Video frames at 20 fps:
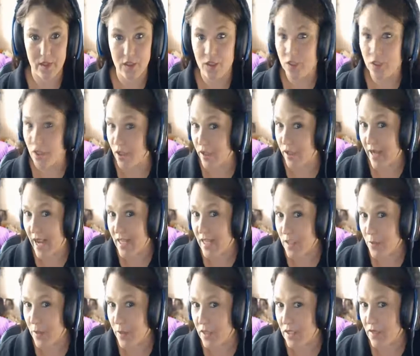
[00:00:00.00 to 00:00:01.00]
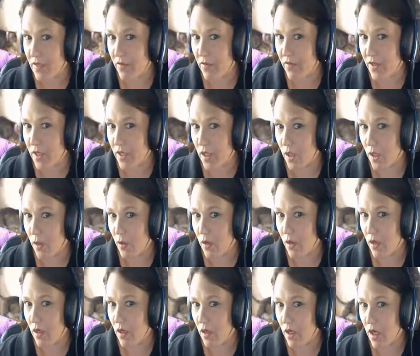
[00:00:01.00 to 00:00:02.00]
Certain aspects of a
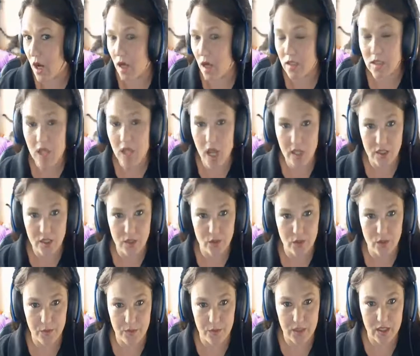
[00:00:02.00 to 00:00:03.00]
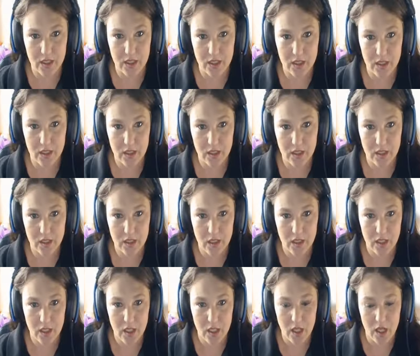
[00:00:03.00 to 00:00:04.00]
video are not scripted.
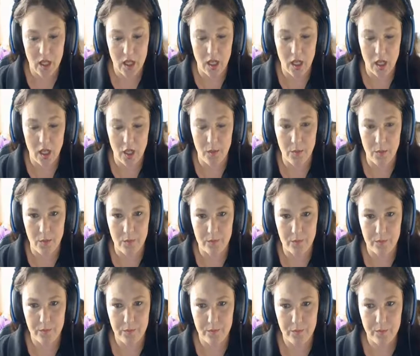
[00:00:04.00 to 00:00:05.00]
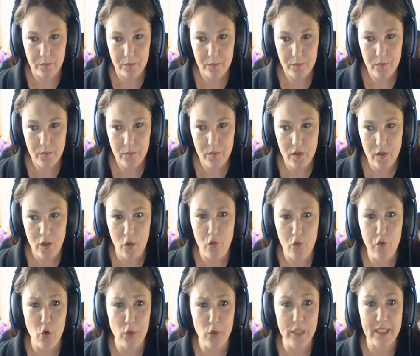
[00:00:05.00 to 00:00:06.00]
Um,
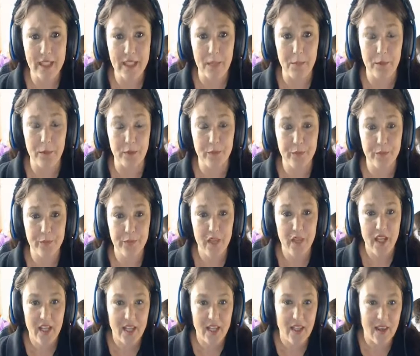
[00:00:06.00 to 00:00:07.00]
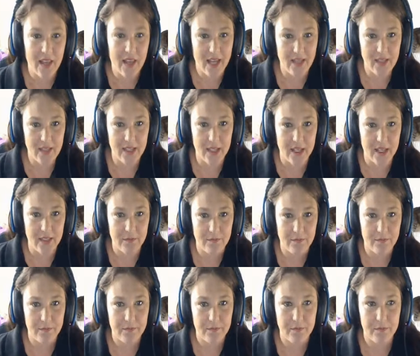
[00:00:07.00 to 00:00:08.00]
for example, last night
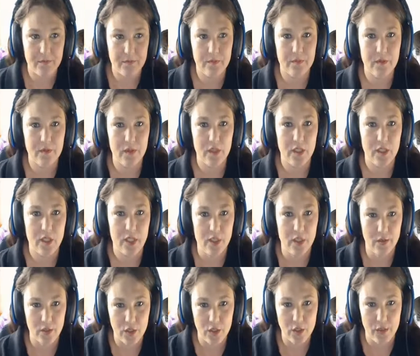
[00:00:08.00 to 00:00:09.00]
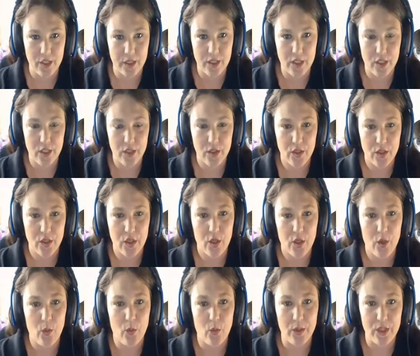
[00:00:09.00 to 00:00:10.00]
here on Twitch,
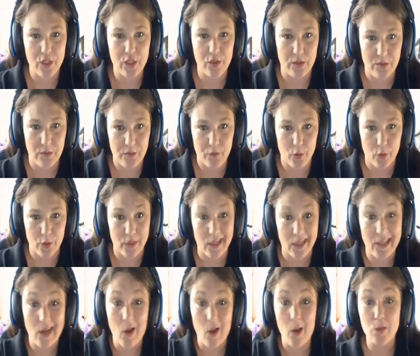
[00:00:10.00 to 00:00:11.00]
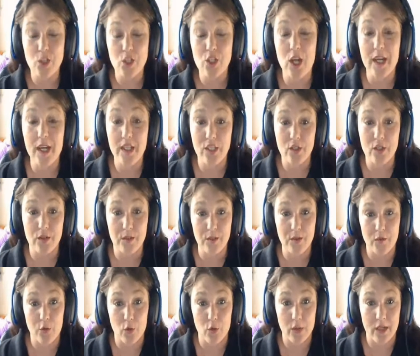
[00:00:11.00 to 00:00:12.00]
we streamed Fortnite. Now, I was trying to stream
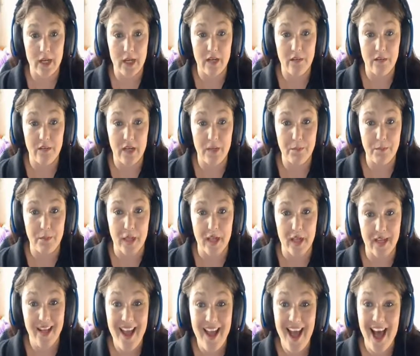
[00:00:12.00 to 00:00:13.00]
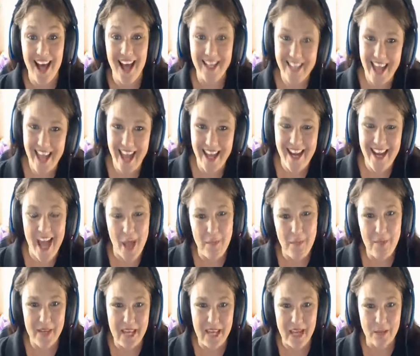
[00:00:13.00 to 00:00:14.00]
the Fortnite event, but again,
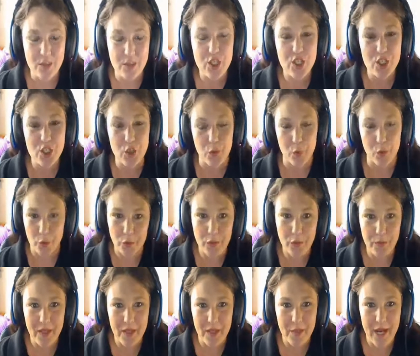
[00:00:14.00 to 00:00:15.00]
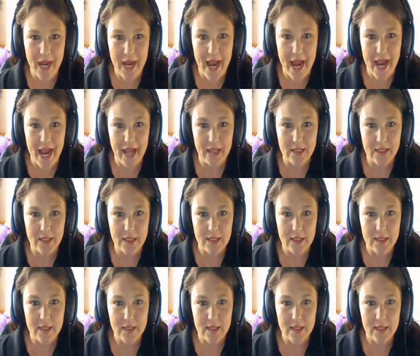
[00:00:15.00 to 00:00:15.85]
Epic Games screwed me in my ass.